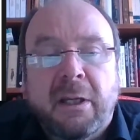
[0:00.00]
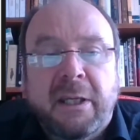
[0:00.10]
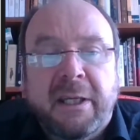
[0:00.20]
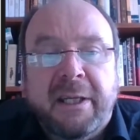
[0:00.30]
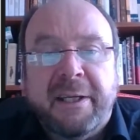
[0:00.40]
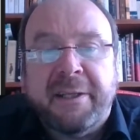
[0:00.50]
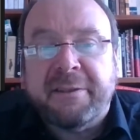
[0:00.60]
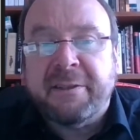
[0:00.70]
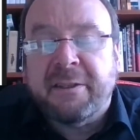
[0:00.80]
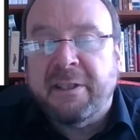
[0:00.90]

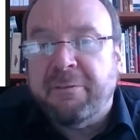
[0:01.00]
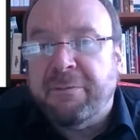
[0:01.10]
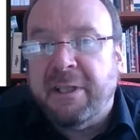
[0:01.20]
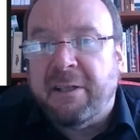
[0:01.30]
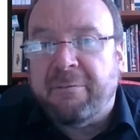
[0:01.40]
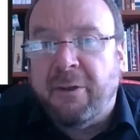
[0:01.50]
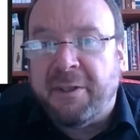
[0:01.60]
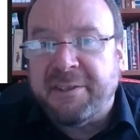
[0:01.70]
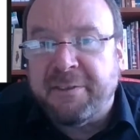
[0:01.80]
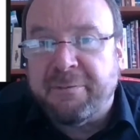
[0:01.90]
And if we have
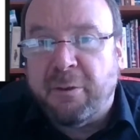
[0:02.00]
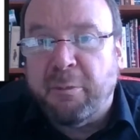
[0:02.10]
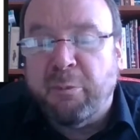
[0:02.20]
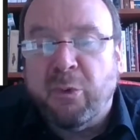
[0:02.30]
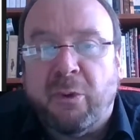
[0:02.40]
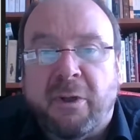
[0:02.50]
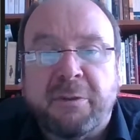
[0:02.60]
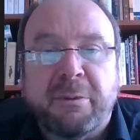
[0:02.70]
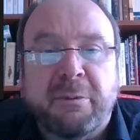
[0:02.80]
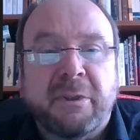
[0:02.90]
losses from abroad,
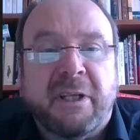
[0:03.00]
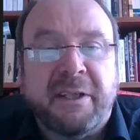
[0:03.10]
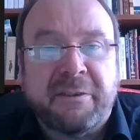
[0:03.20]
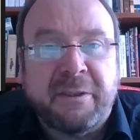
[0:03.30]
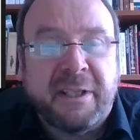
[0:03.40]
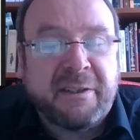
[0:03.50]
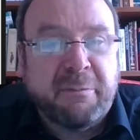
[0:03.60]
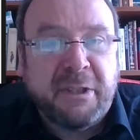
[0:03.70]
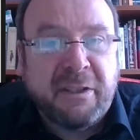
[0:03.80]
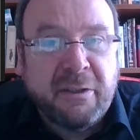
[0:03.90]
we would like to get
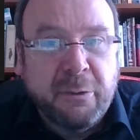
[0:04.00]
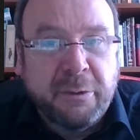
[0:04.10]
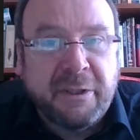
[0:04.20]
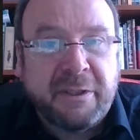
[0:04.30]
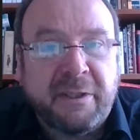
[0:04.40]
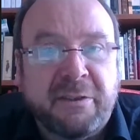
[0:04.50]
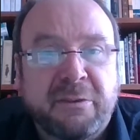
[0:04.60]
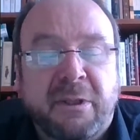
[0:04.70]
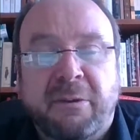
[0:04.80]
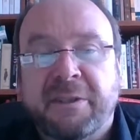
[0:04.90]
them included
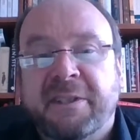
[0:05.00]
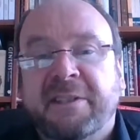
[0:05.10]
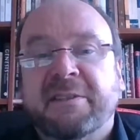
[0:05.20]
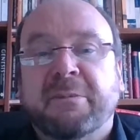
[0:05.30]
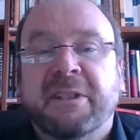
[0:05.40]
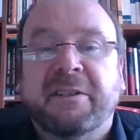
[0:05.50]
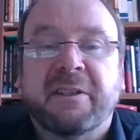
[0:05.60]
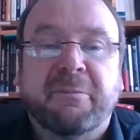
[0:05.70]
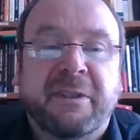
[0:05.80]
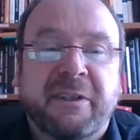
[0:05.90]
into our taxable
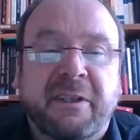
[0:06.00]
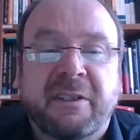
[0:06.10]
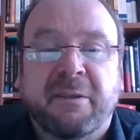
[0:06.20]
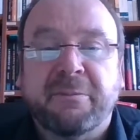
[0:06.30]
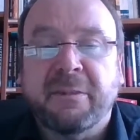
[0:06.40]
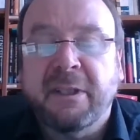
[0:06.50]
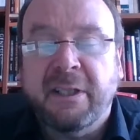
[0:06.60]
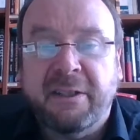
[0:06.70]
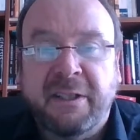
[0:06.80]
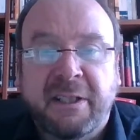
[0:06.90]
income in
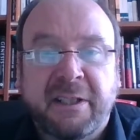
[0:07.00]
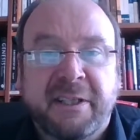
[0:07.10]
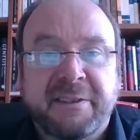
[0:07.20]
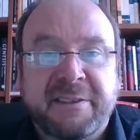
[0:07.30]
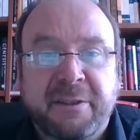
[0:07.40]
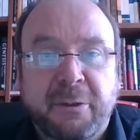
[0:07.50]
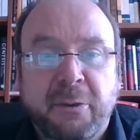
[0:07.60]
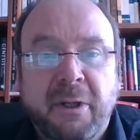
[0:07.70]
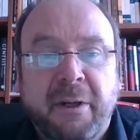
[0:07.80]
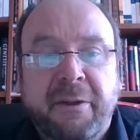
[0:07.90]
the inland.
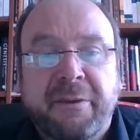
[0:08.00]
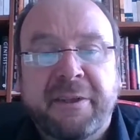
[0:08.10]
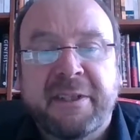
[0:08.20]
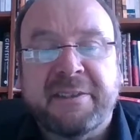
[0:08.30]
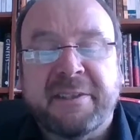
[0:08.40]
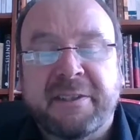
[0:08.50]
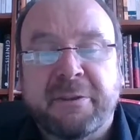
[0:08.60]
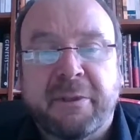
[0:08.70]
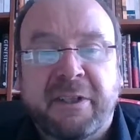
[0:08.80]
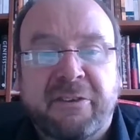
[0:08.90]
So the
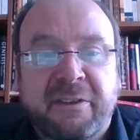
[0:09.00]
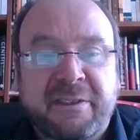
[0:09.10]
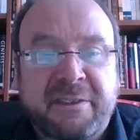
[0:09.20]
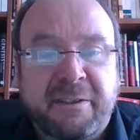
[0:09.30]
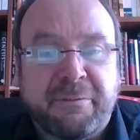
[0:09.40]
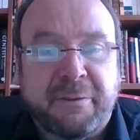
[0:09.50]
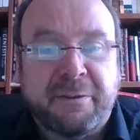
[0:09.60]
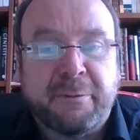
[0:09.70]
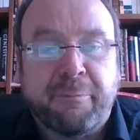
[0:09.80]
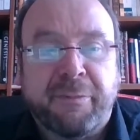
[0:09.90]
situation is different.